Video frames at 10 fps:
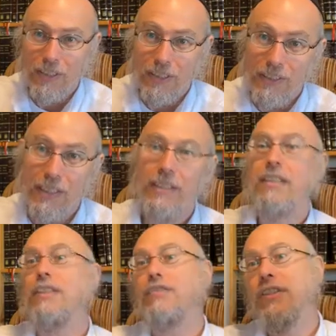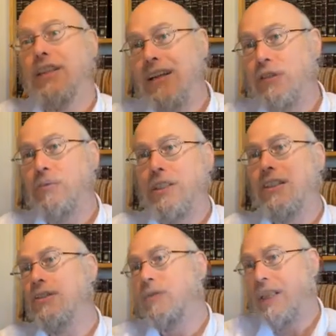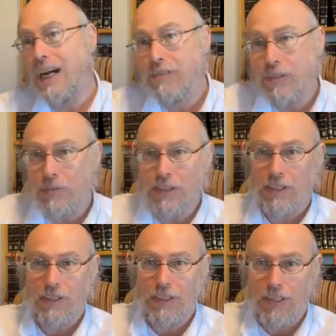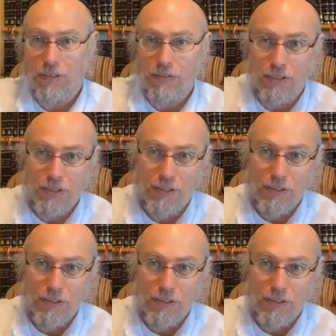he's at a different level because of what Avram, Yitzchak, and Yaakov did.